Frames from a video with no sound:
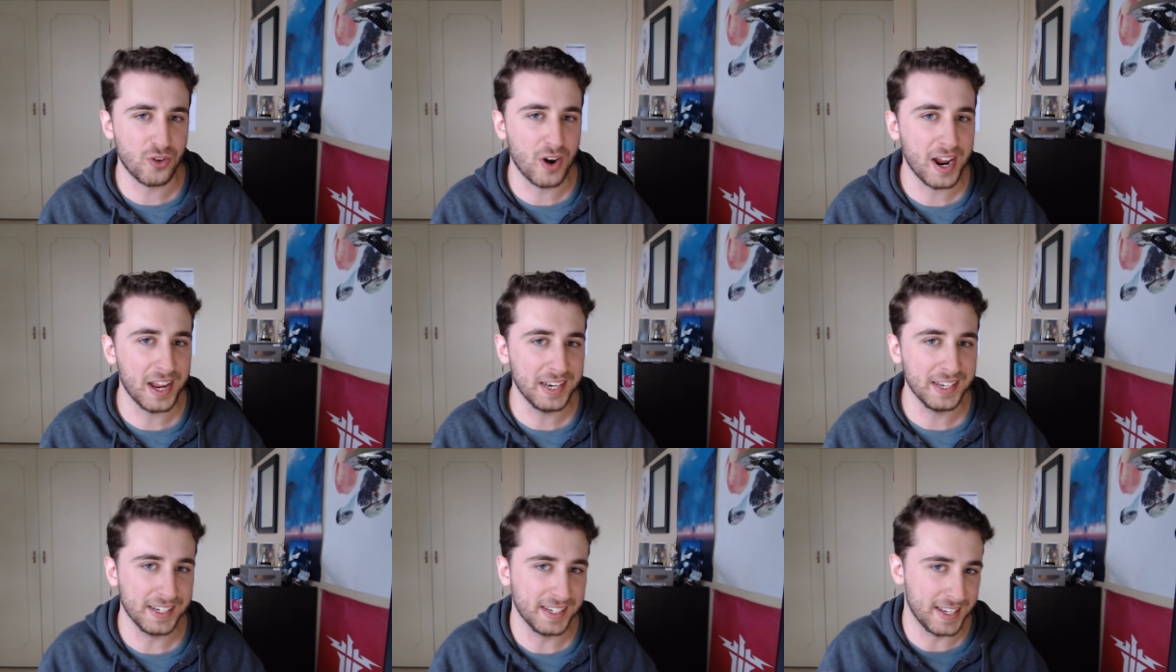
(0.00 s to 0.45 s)

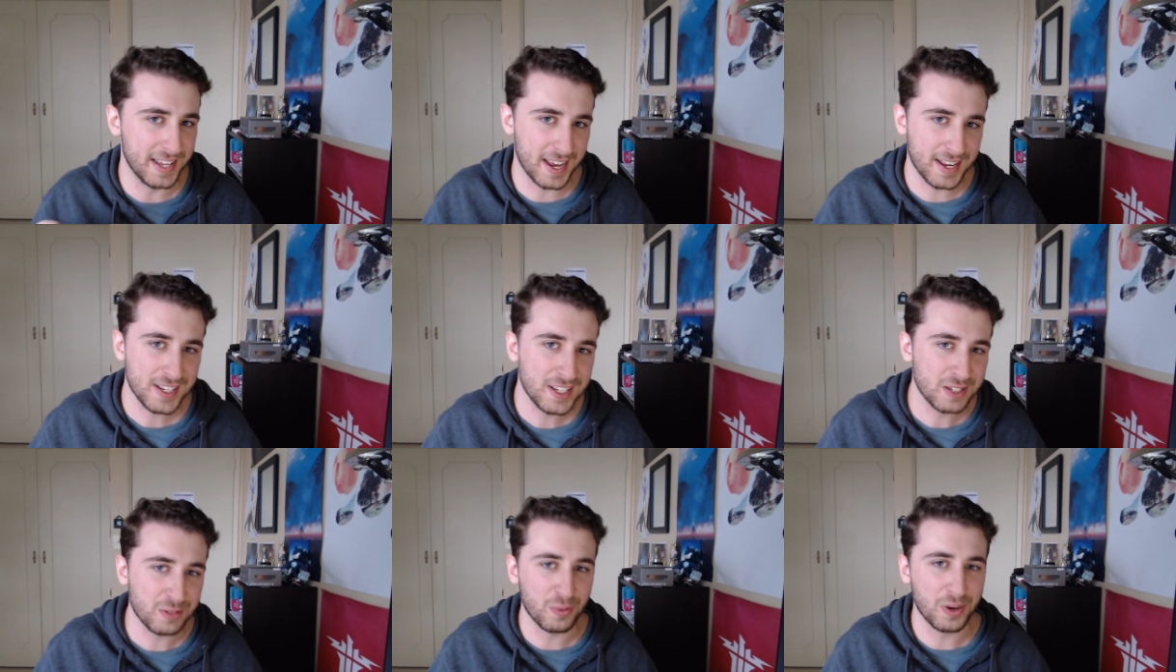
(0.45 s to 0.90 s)
try and
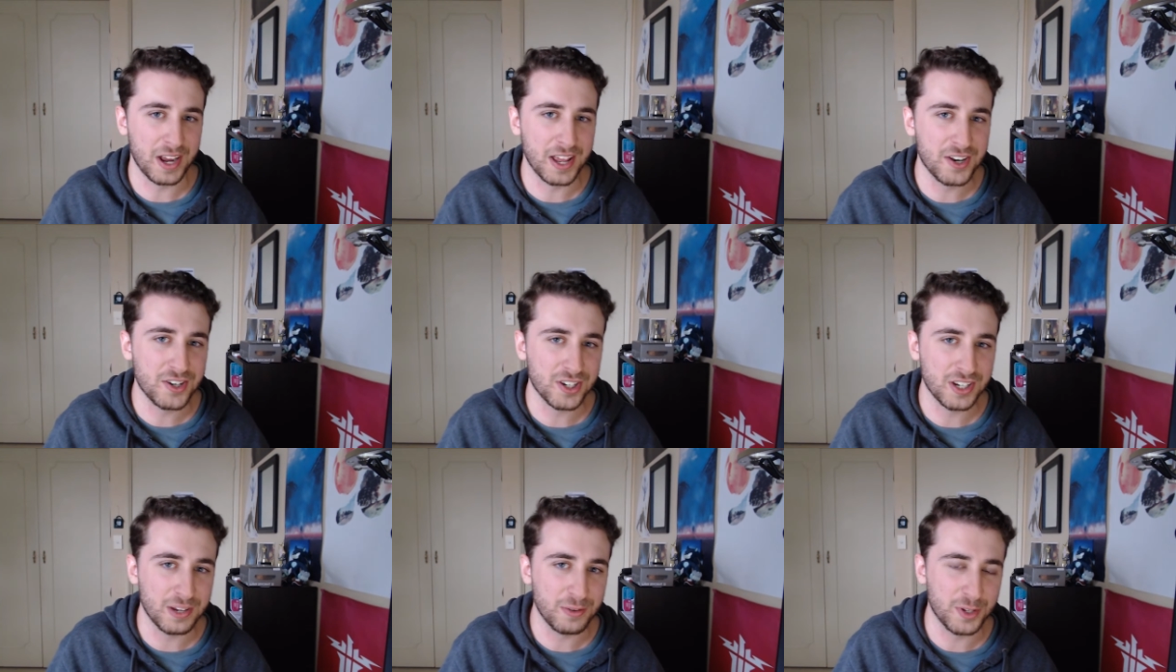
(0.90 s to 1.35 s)
guess what
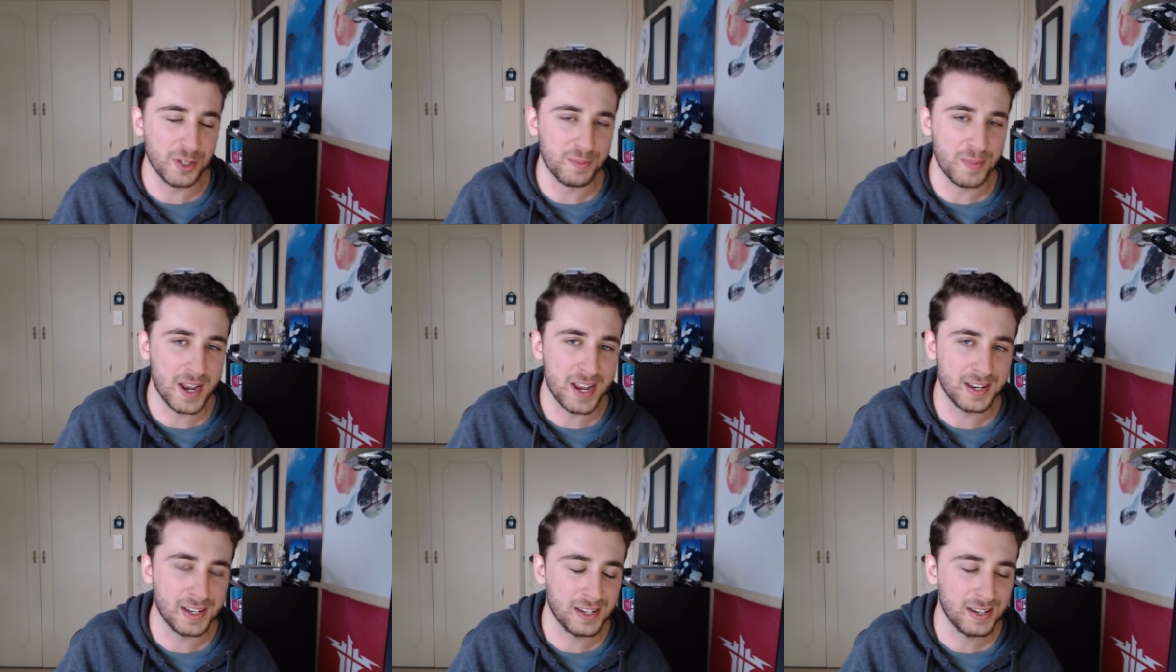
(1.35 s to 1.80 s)
engine it
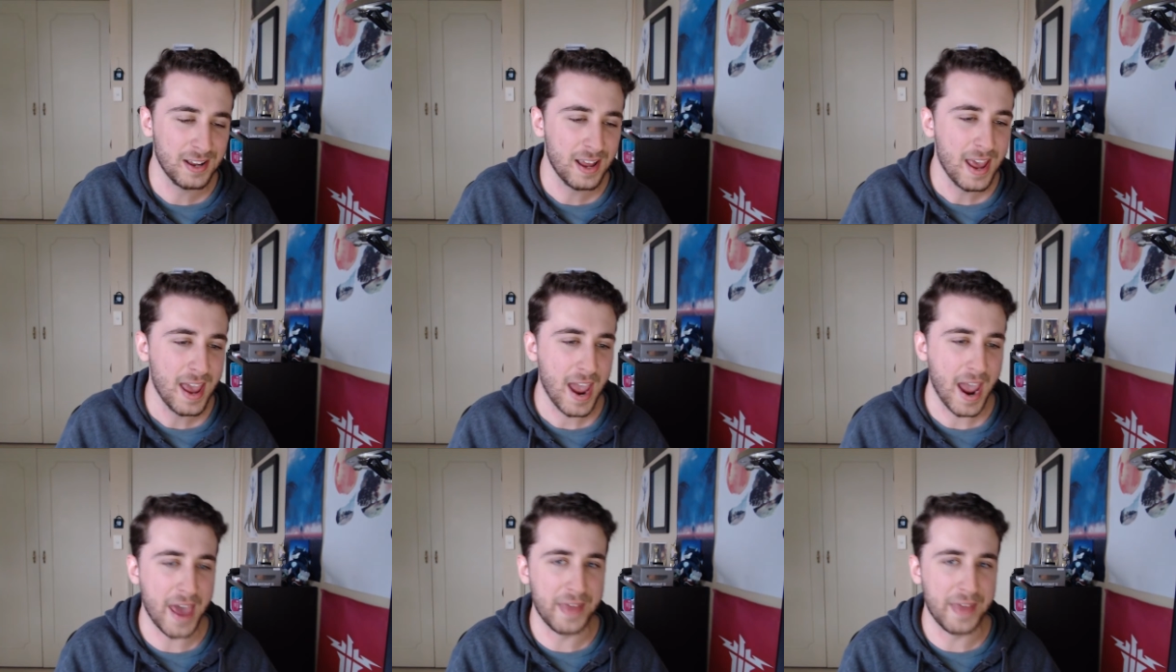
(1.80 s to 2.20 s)
was made in